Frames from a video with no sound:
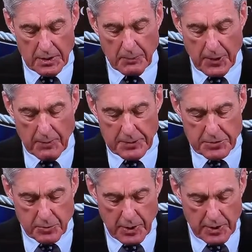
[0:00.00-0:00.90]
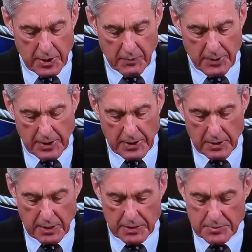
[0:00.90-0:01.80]
The department's written
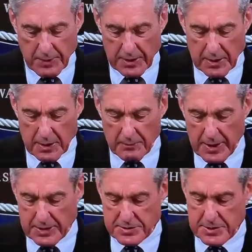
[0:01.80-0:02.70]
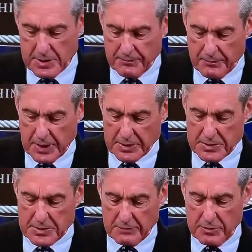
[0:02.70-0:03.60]
opinion explaining the policy
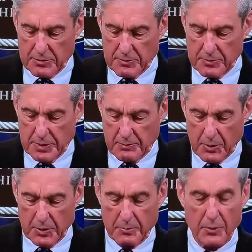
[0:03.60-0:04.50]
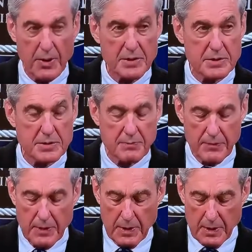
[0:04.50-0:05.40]
makes several important points
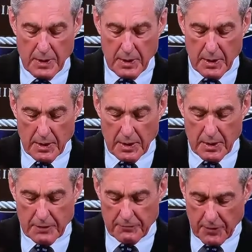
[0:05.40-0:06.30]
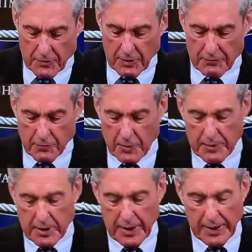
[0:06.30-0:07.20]
that further
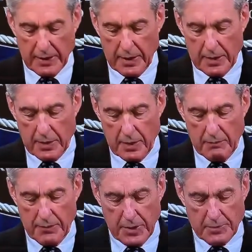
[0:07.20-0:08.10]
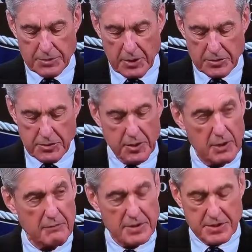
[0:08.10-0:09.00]
informed our handling of the
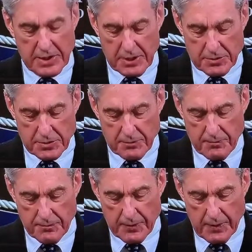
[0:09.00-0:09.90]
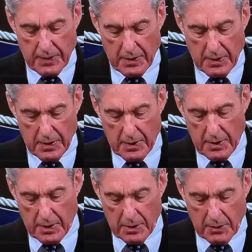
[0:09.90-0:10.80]
obstruction investigation.
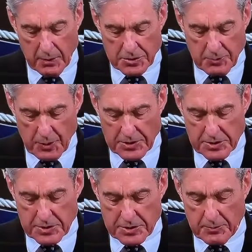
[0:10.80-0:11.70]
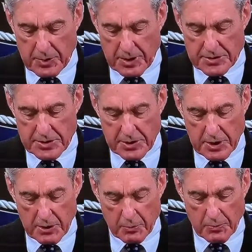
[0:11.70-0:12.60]
Those points are summarized
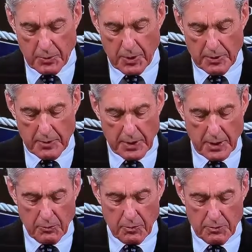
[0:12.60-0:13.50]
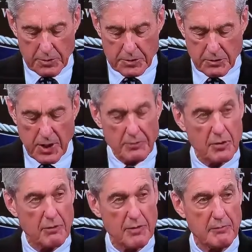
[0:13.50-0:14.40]
in our report, and I will
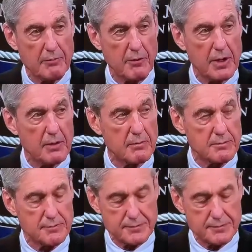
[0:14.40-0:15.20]
describe two of them for you.